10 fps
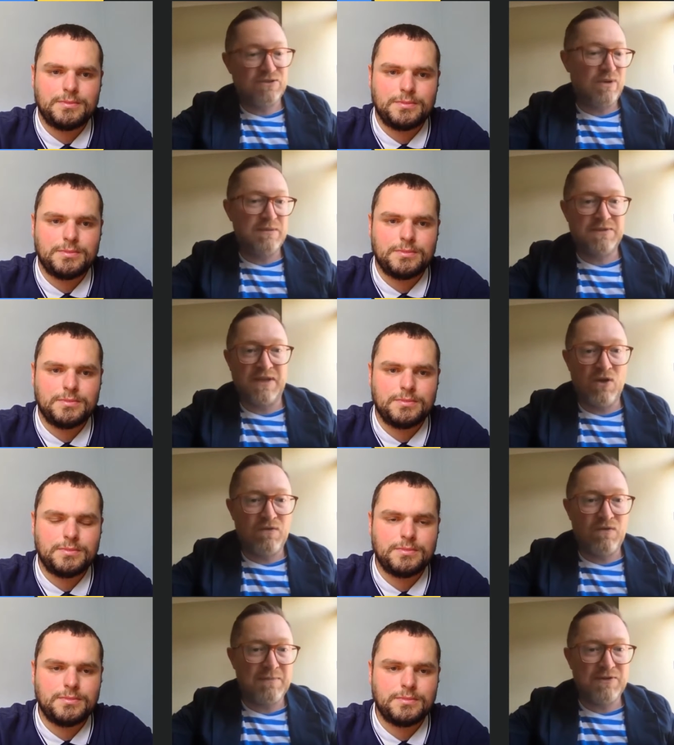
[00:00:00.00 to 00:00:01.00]
Speaker 1: there's a
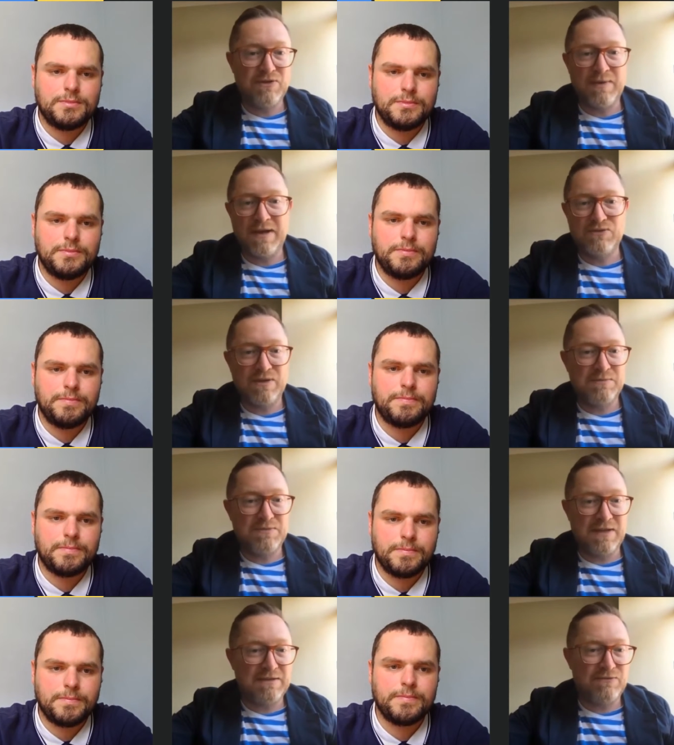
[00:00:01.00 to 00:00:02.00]
20% overlap then you pay
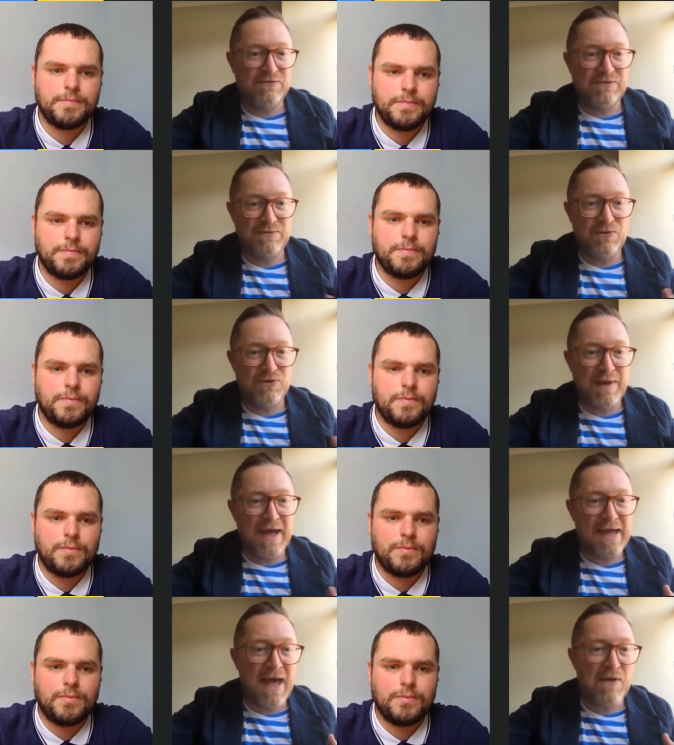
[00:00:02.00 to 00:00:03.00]
20% difference in what
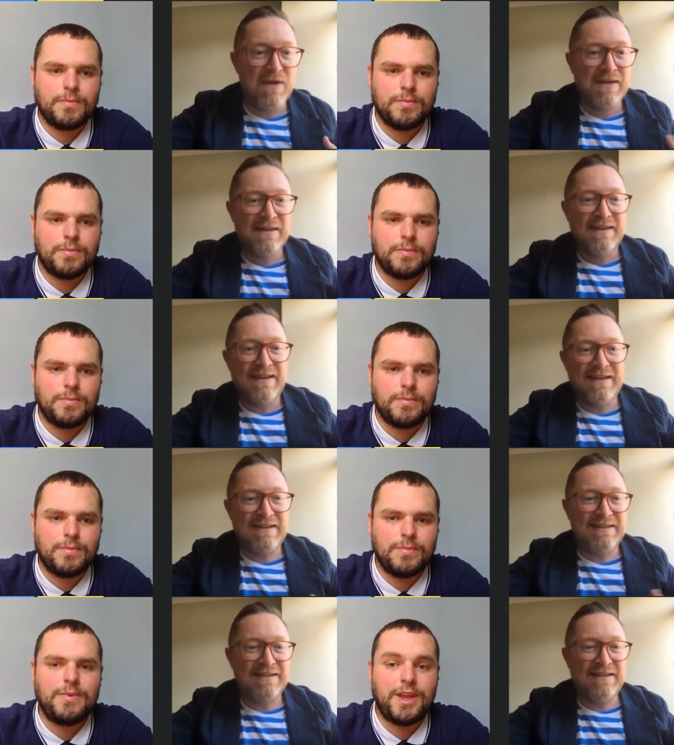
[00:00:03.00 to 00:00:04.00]
you're paying out
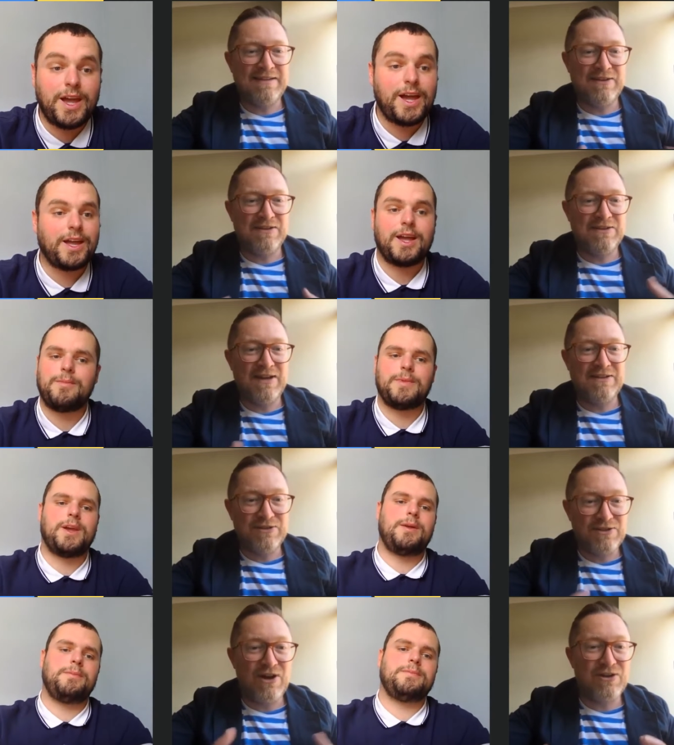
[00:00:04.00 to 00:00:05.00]
it, it, yeah, you know, yeah, you,
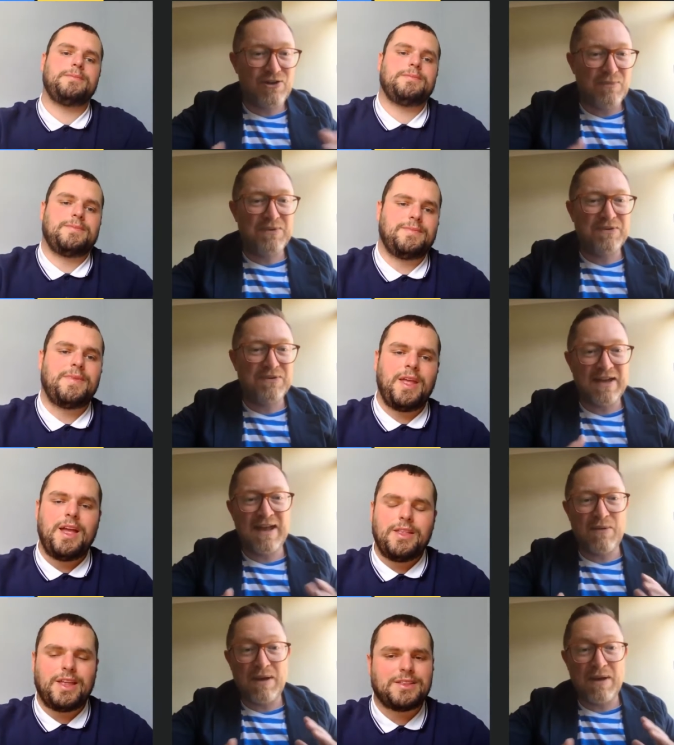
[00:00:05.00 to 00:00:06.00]
yeah.
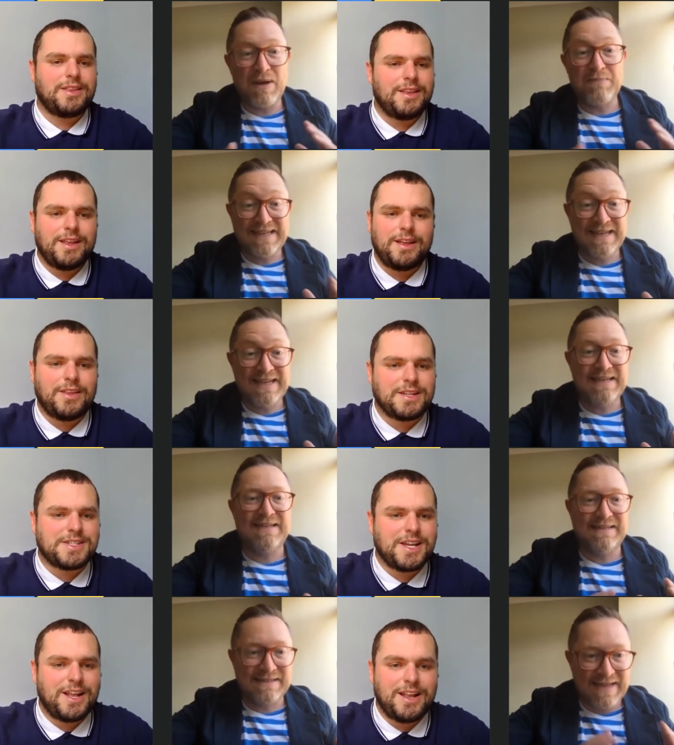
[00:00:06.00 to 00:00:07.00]
Say that
Speaker 2: way but the
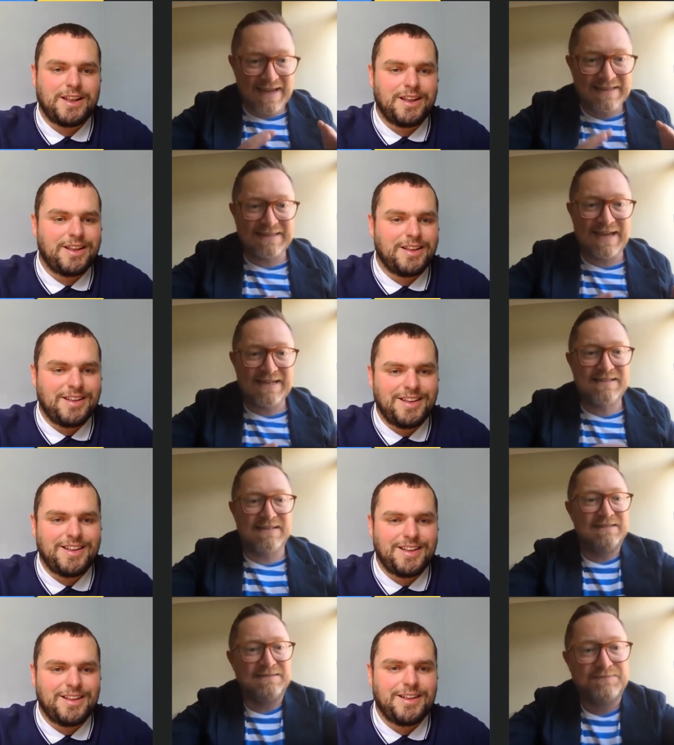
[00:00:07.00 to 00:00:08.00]
key is getting
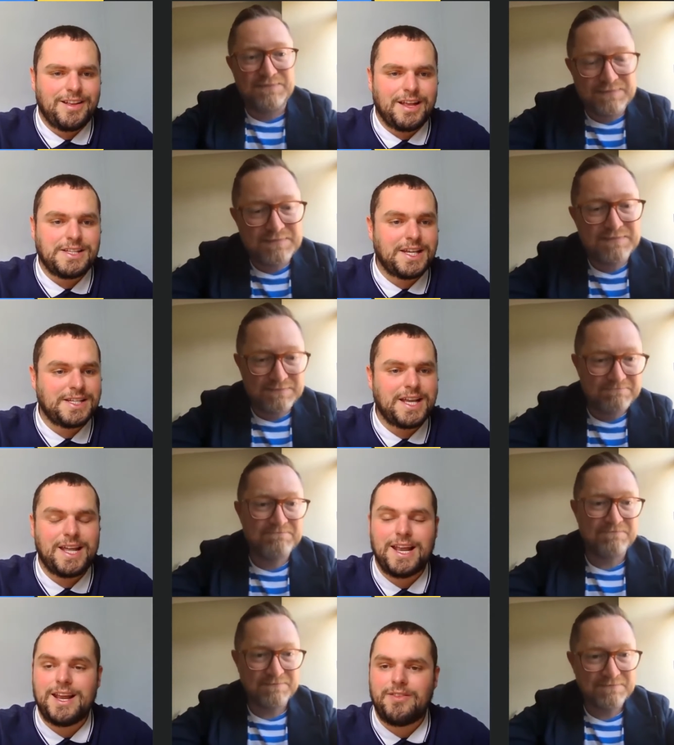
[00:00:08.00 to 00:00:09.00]
it,
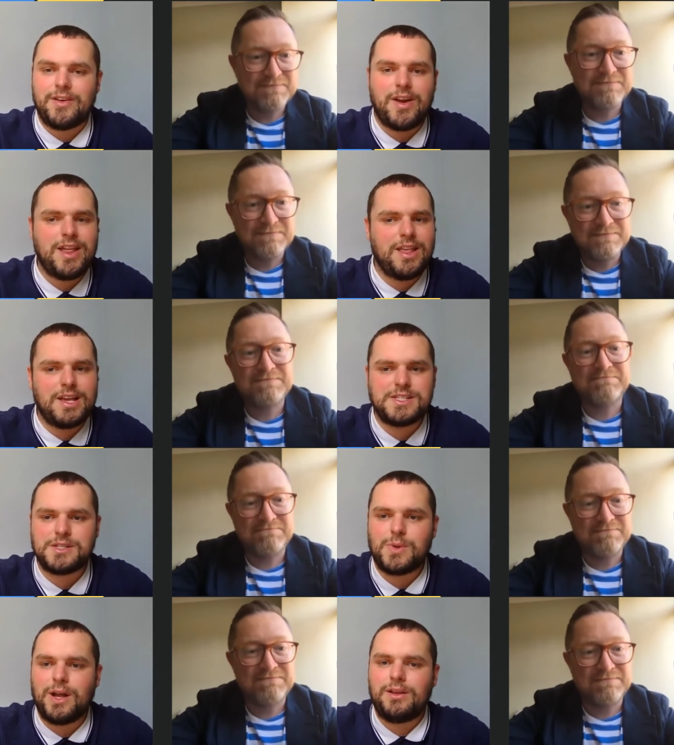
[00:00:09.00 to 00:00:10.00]
it, it really
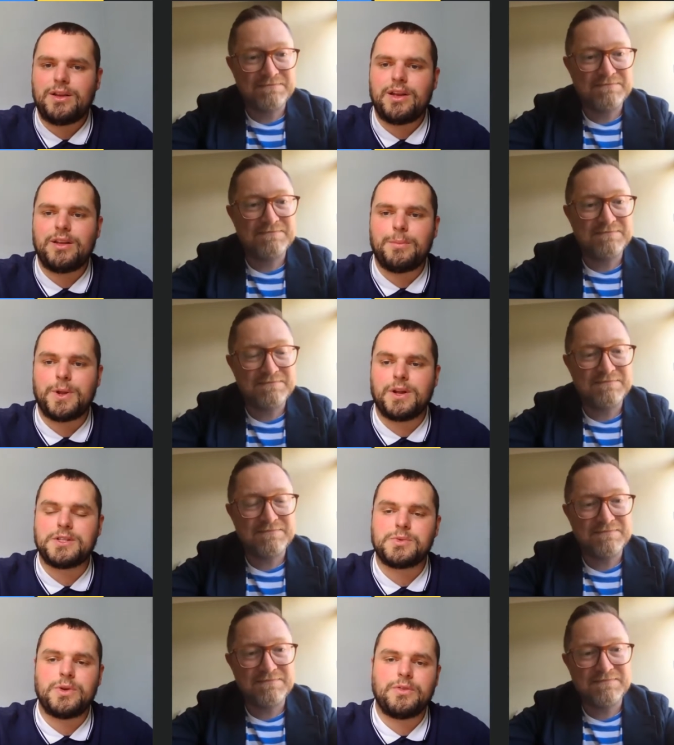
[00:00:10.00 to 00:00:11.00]
is as well. And to be
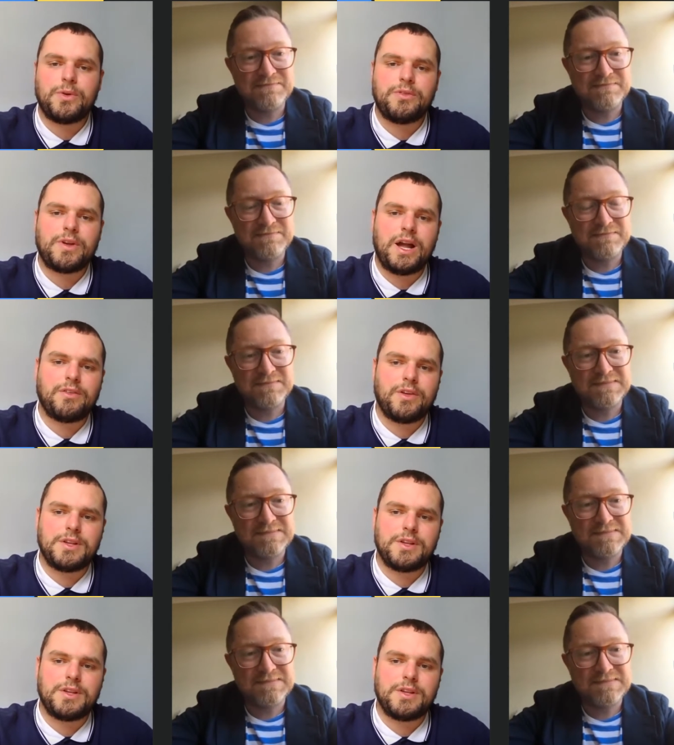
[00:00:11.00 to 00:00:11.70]
honest, we we've kind of got